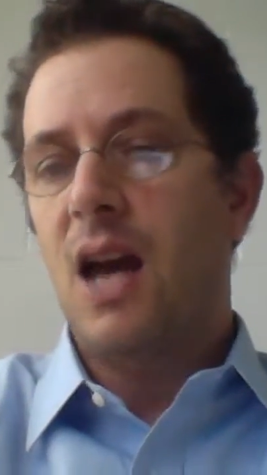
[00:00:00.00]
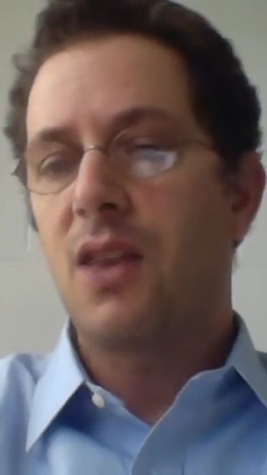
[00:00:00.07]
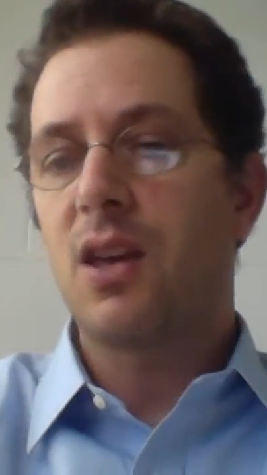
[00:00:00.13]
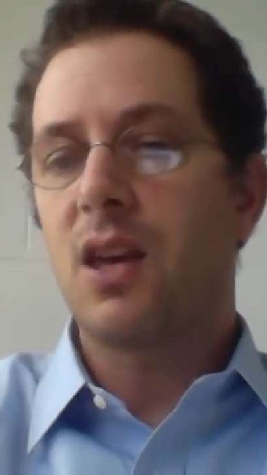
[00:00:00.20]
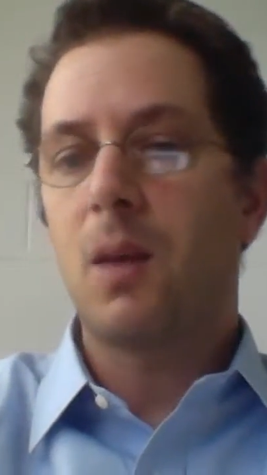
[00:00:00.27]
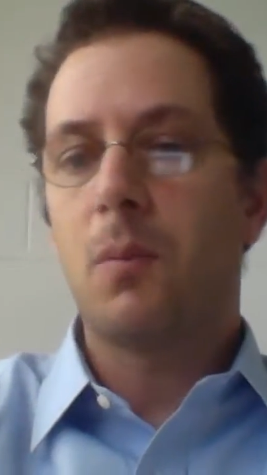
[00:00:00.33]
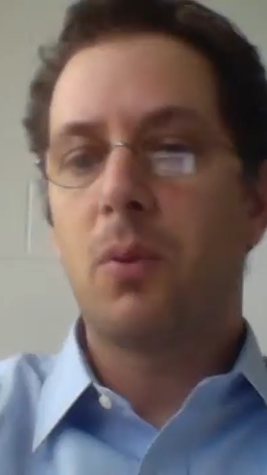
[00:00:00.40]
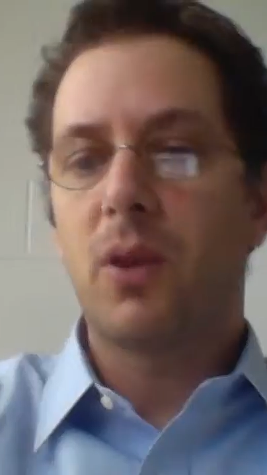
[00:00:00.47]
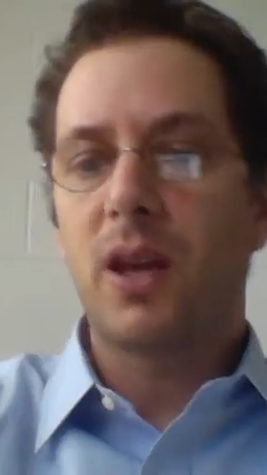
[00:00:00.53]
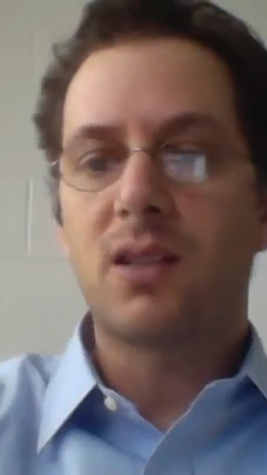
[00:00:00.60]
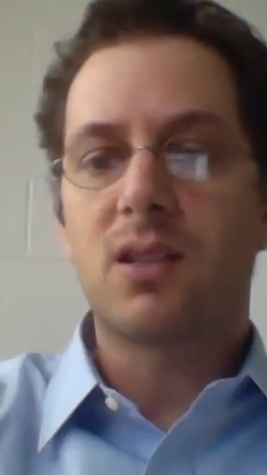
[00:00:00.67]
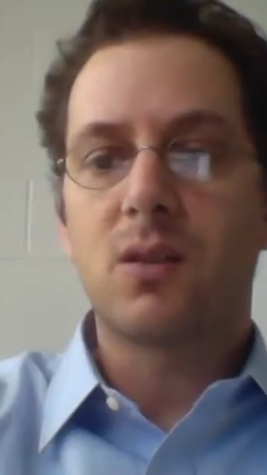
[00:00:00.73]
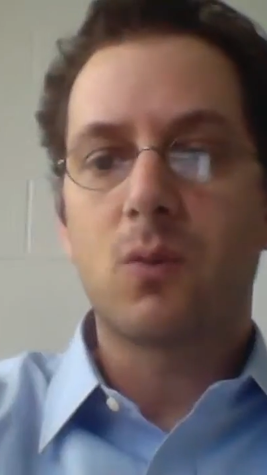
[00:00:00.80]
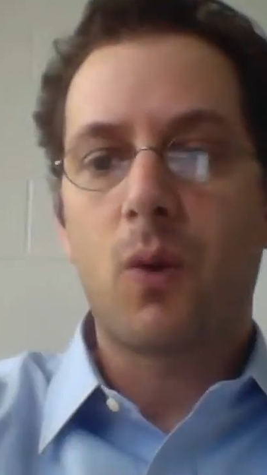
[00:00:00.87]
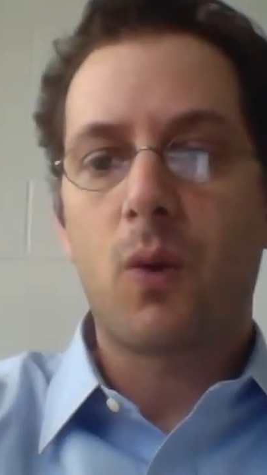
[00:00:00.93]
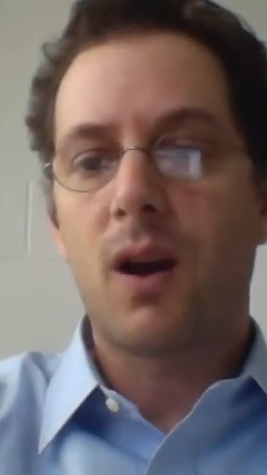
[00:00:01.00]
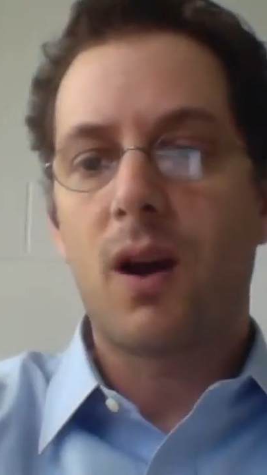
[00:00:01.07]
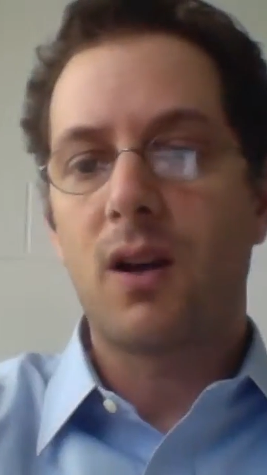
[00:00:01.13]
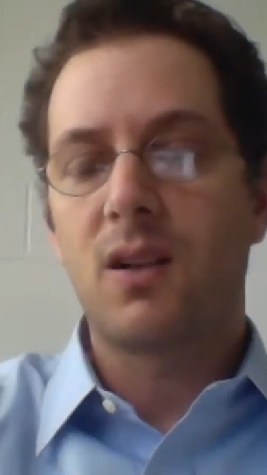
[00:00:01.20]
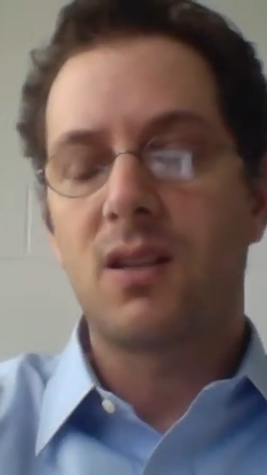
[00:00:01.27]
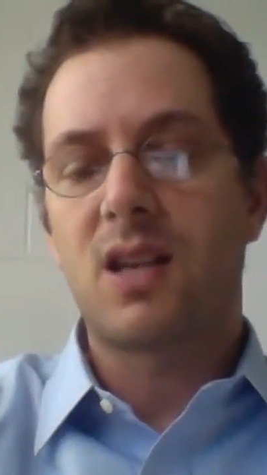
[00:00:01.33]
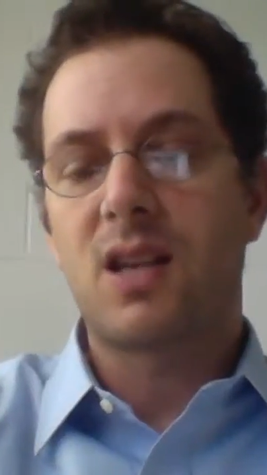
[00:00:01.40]
I think in places
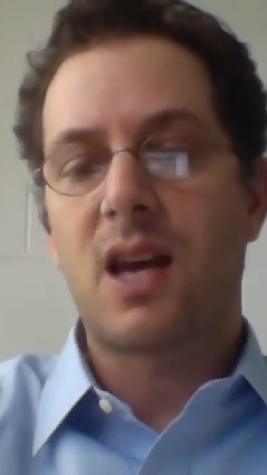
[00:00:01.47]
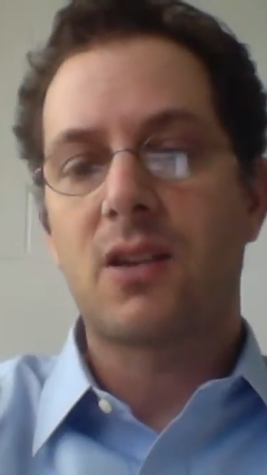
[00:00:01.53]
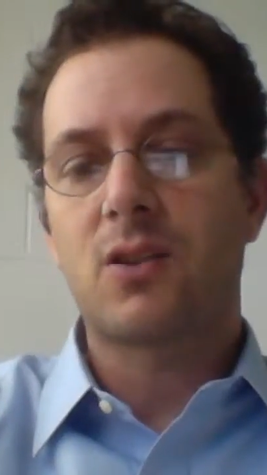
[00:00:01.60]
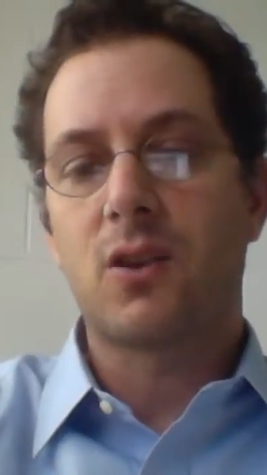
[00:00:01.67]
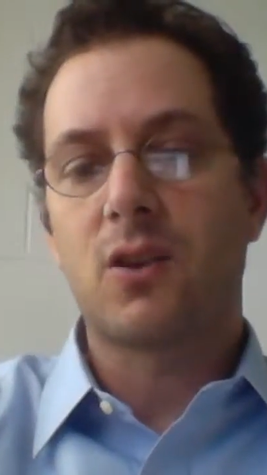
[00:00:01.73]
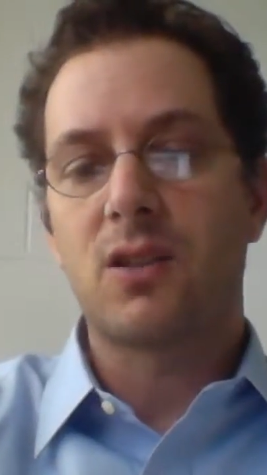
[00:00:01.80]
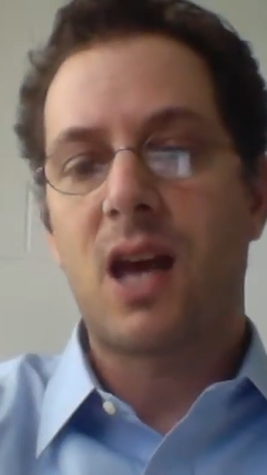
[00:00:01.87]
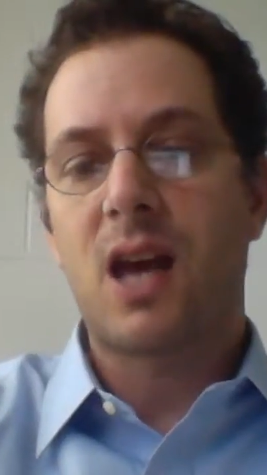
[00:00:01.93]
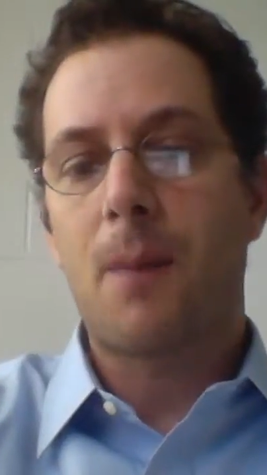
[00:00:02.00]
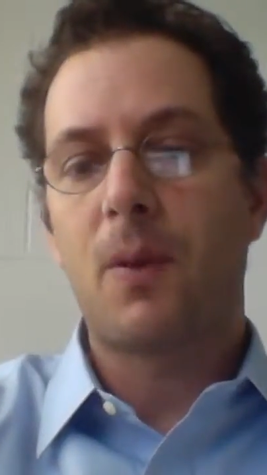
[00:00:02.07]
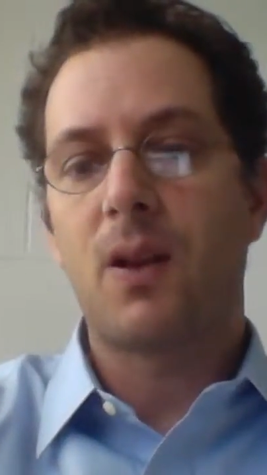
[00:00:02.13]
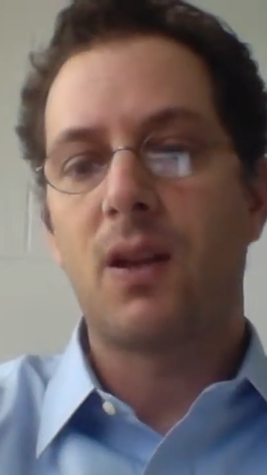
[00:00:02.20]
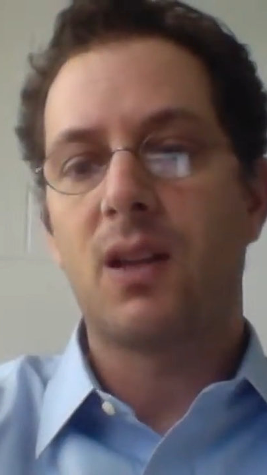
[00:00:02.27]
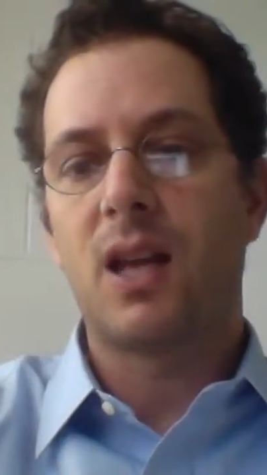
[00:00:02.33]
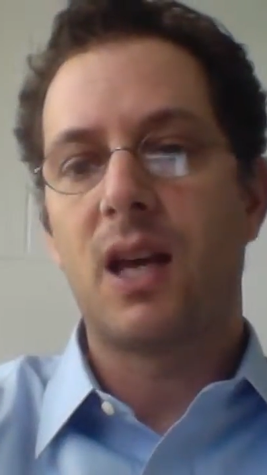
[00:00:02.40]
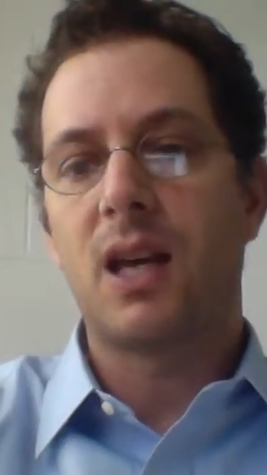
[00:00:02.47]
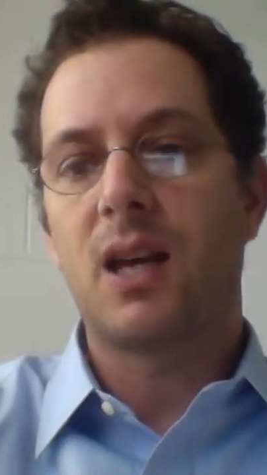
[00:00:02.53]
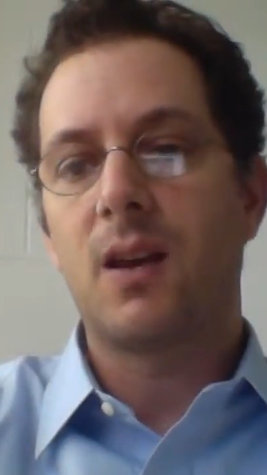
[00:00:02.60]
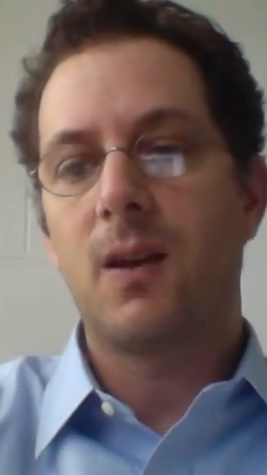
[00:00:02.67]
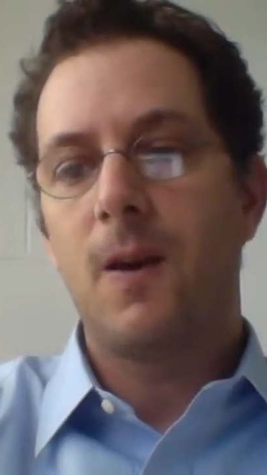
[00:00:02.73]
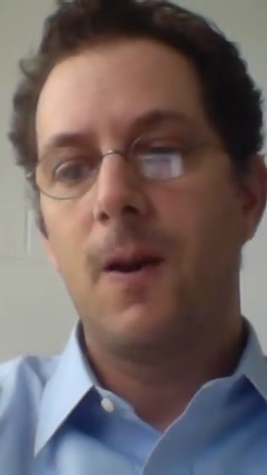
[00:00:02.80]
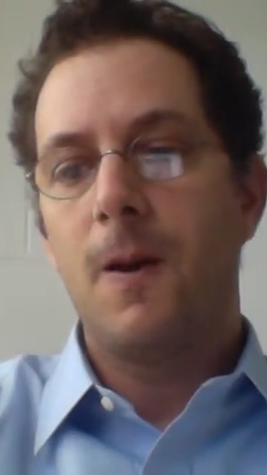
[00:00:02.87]
where a disaster has happened, like